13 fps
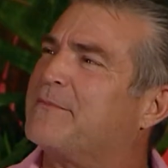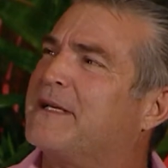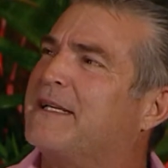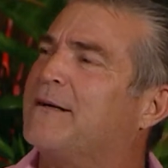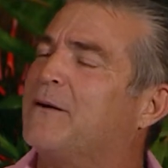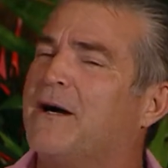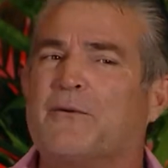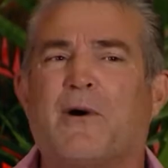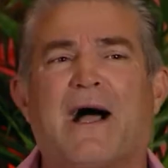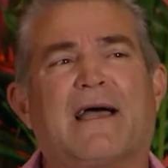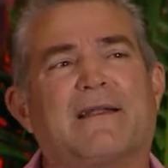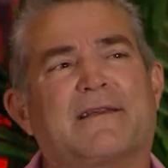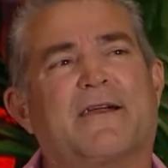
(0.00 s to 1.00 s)
me a
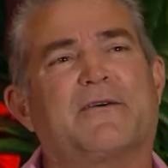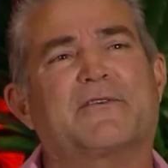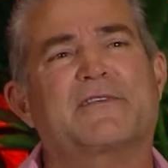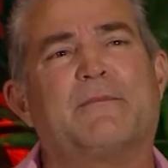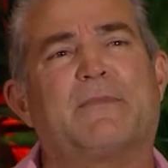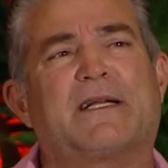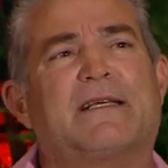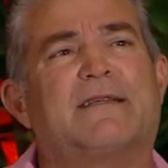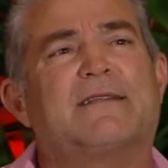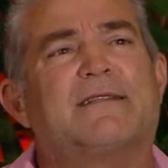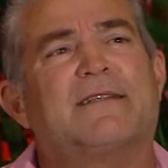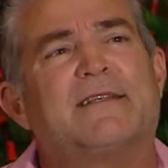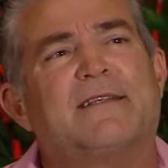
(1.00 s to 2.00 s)
while ago. Somebody
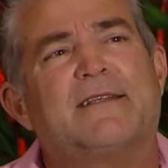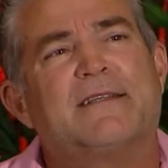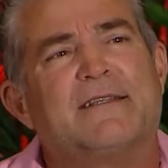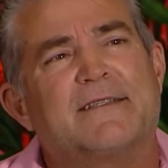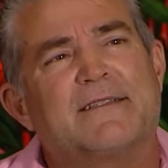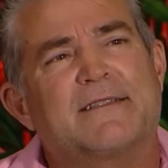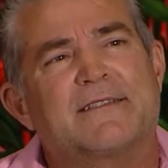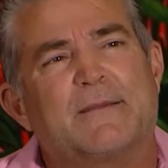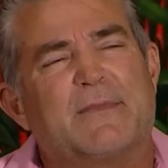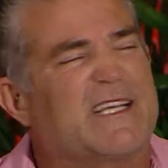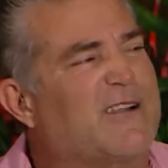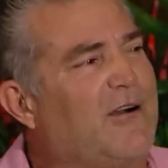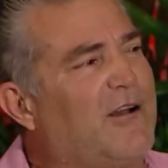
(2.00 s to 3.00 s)

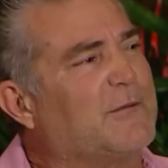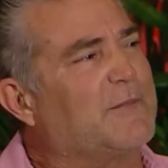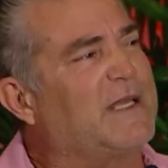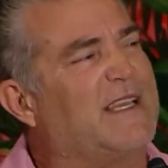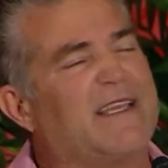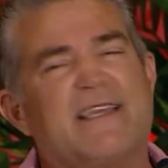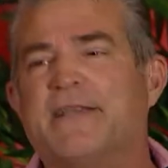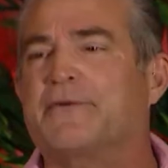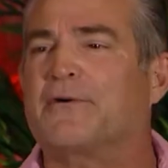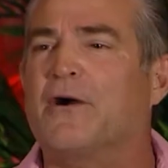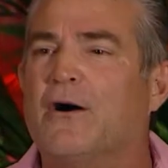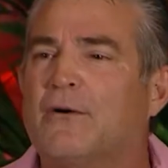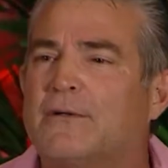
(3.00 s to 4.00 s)
called me a
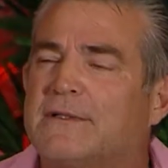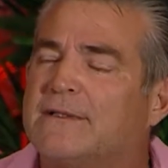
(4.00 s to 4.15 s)
hero.